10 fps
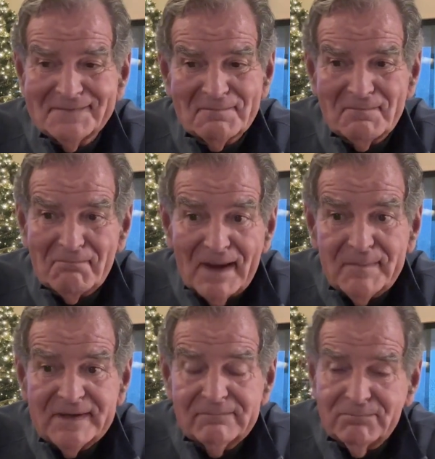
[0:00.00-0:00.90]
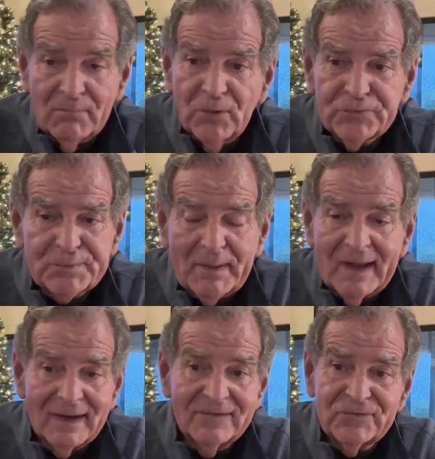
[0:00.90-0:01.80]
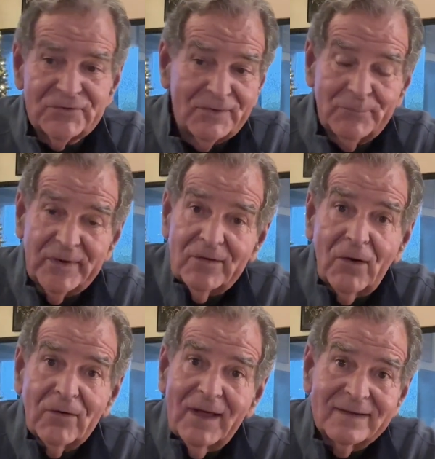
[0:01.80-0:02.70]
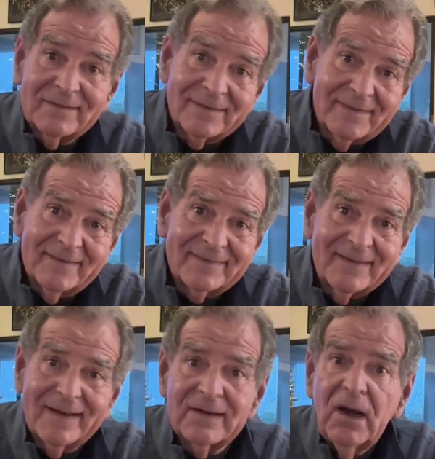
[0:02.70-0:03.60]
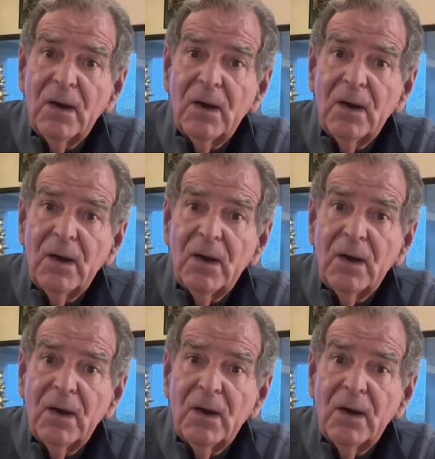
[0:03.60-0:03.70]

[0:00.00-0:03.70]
Maybe most pilots, we'd all like to think that,